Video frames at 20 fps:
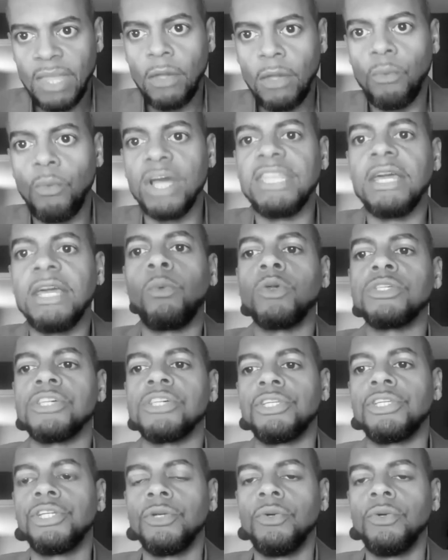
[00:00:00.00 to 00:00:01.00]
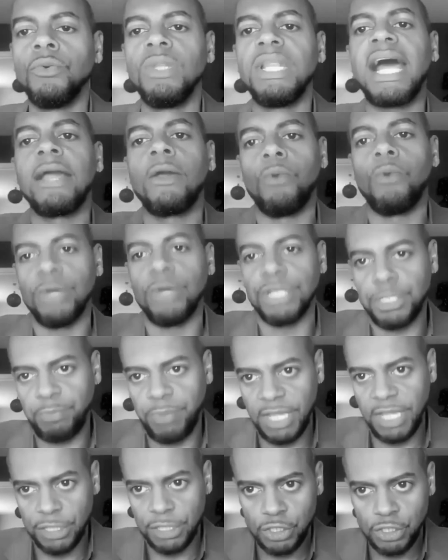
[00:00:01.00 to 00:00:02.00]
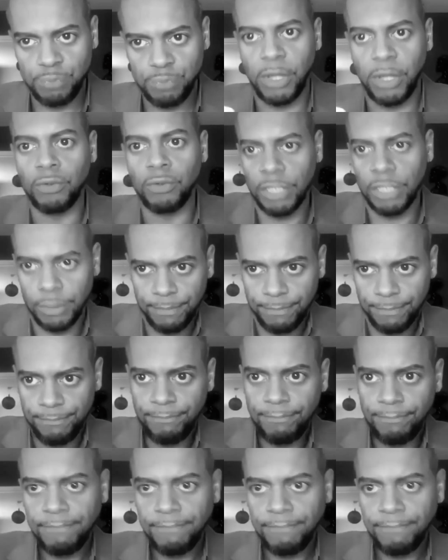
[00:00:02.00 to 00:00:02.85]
where there was a dual language being spoken.